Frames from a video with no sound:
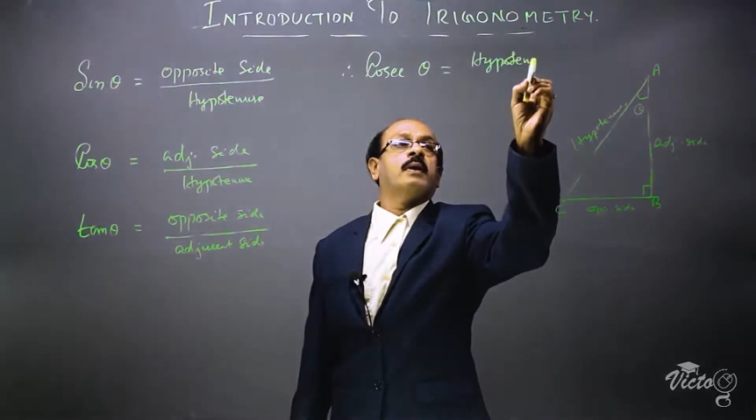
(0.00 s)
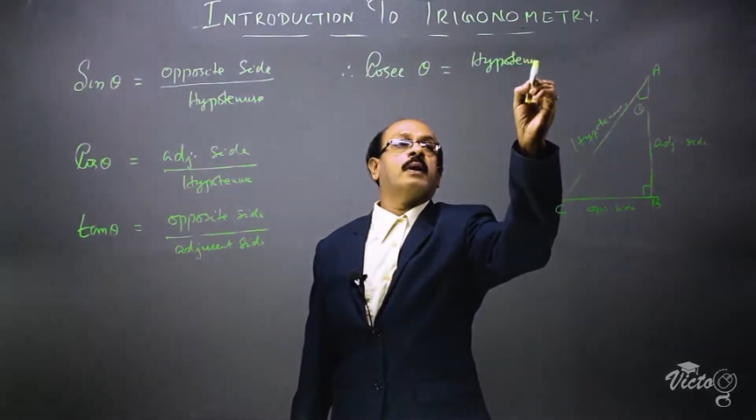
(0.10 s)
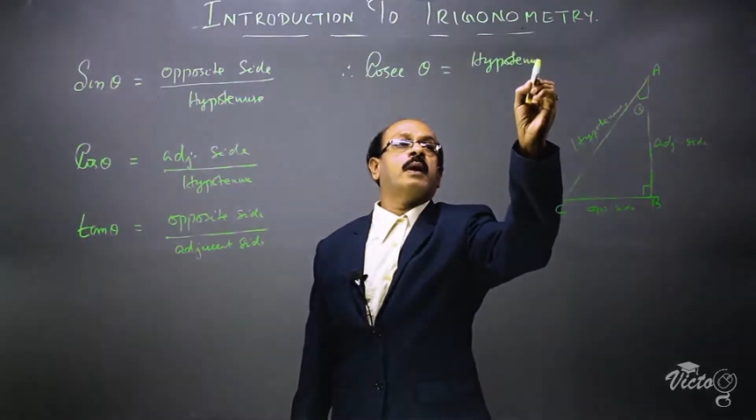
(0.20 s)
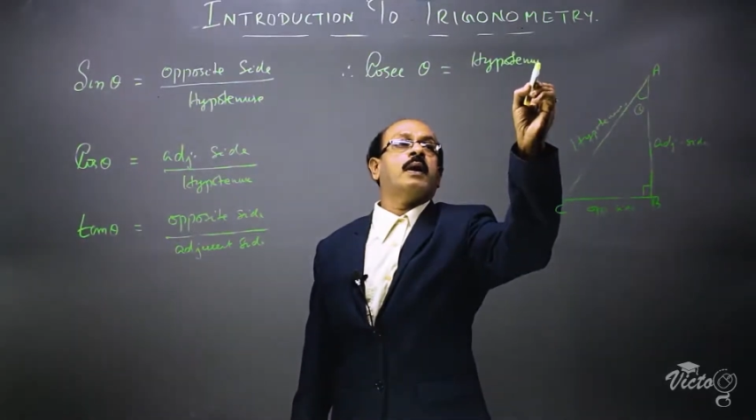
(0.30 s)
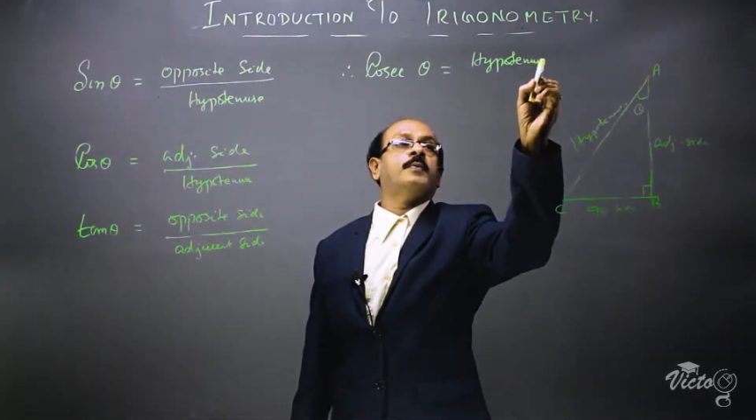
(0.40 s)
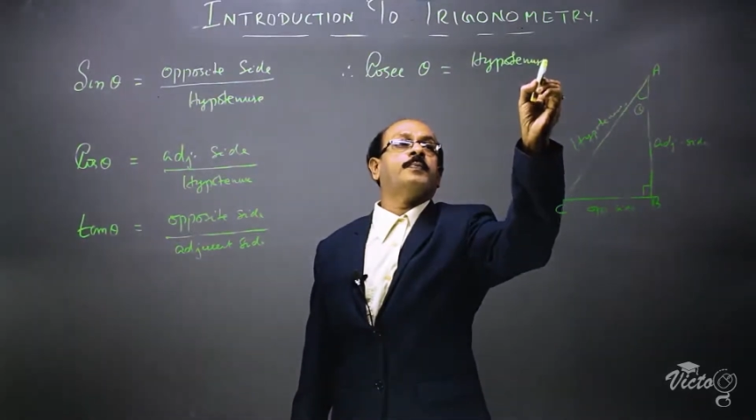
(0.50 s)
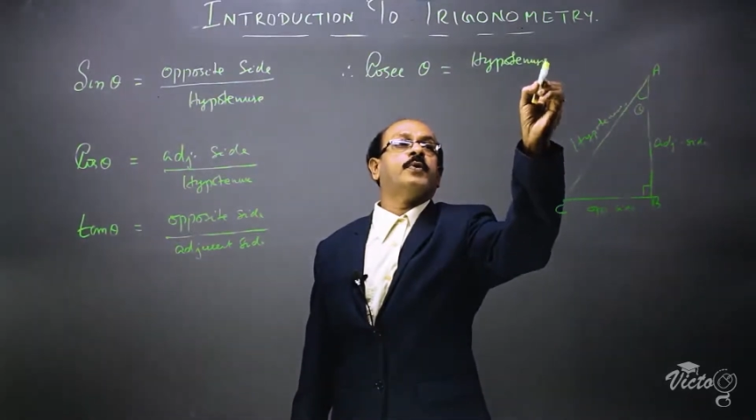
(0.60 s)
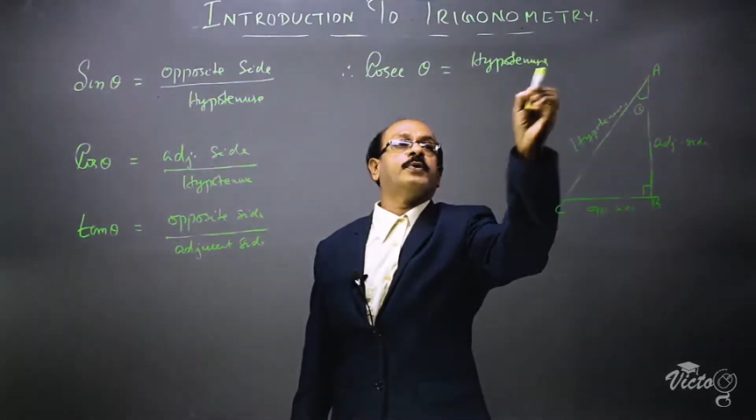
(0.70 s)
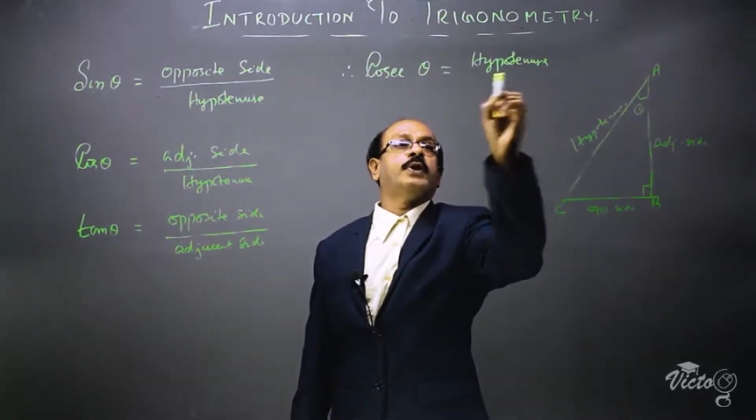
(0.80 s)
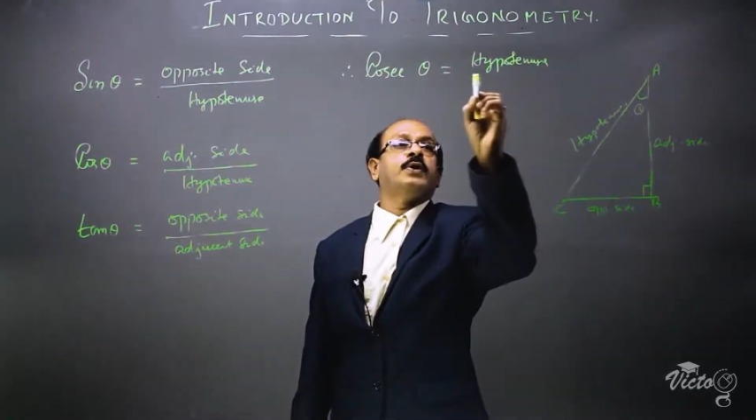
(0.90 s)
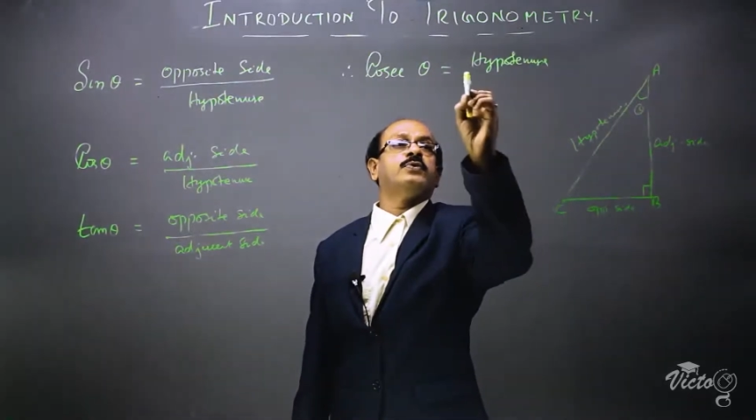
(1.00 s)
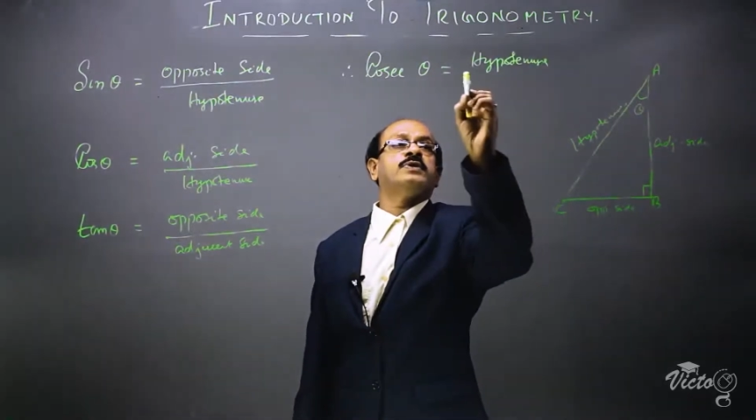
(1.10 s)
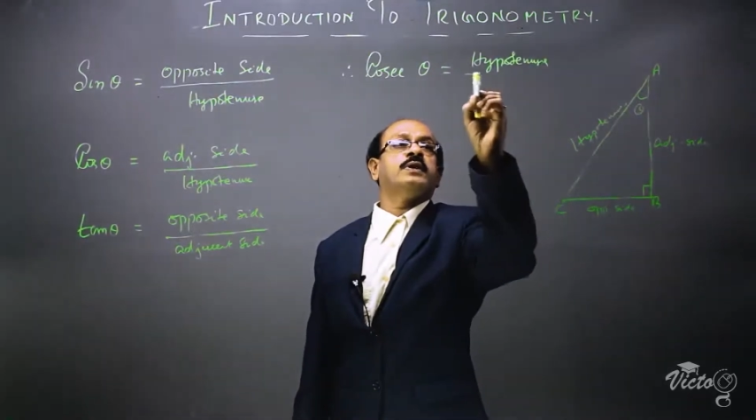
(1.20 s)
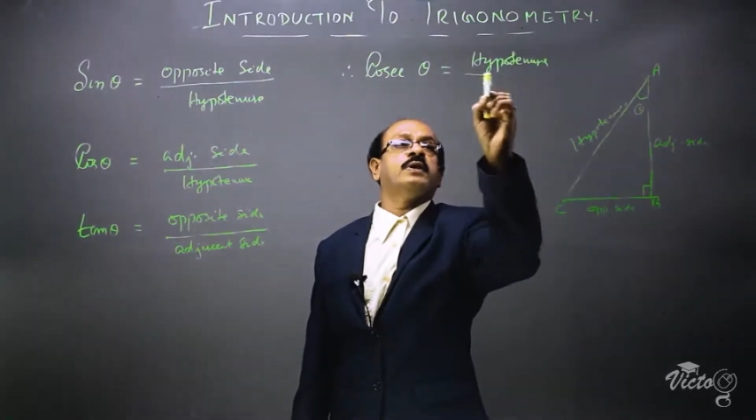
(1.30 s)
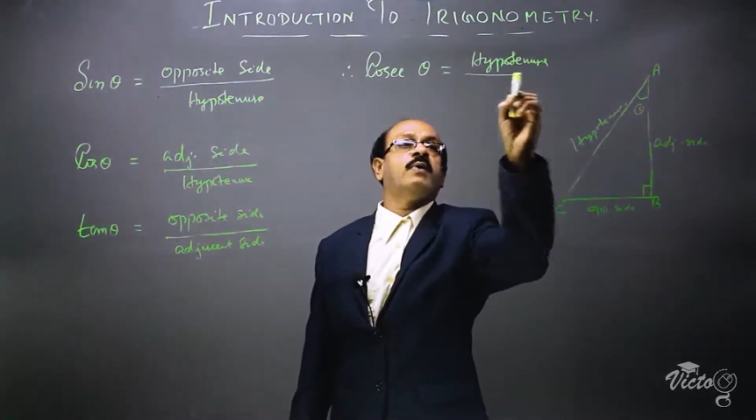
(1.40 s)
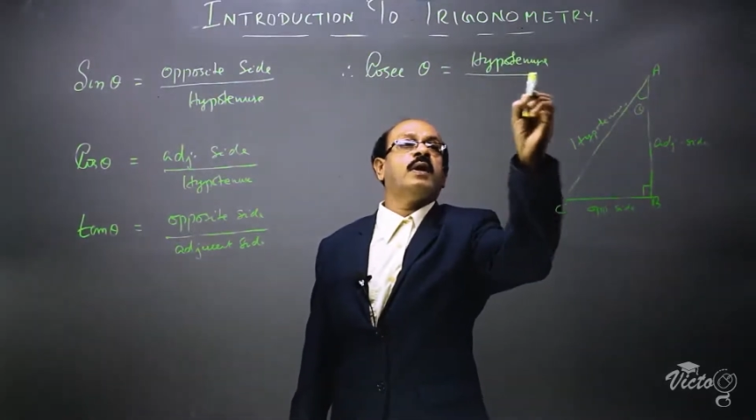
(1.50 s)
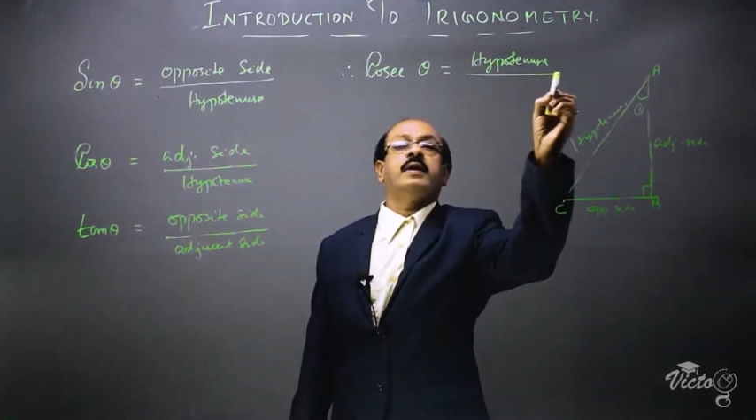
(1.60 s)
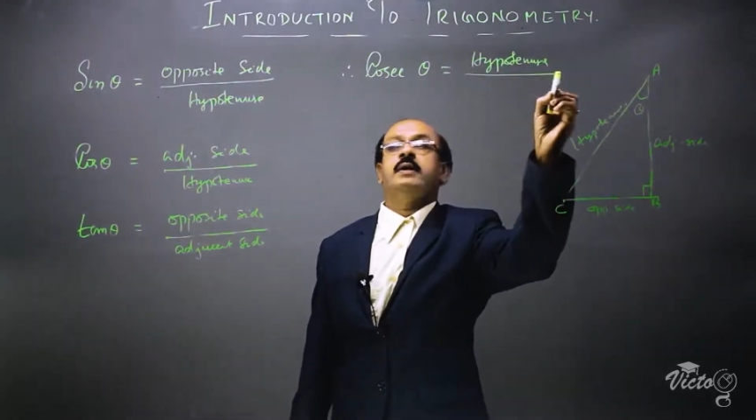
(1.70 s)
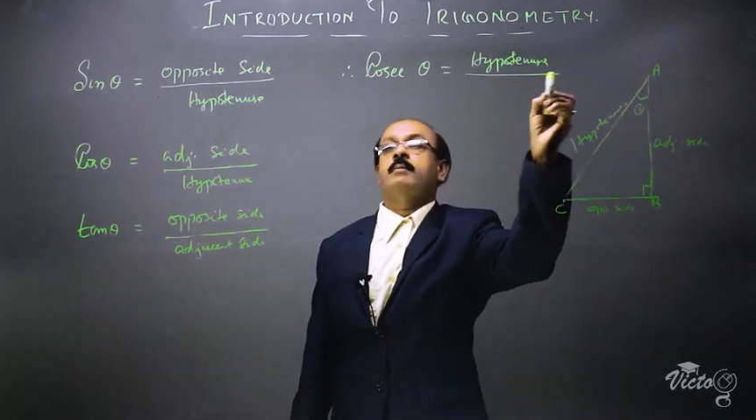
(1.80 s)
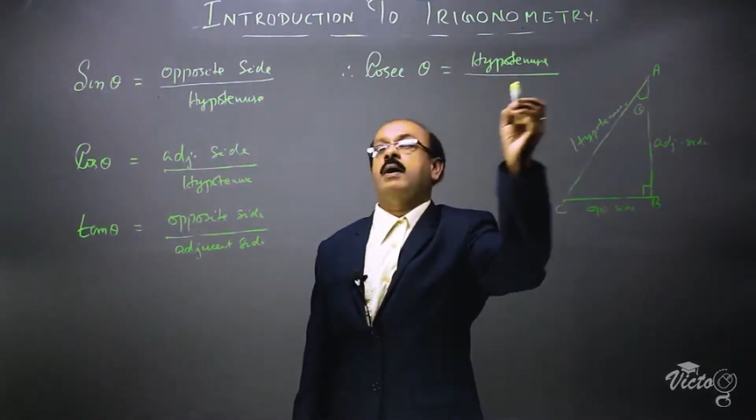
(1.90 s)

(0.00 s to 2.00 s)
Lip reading: Hypotenuse divided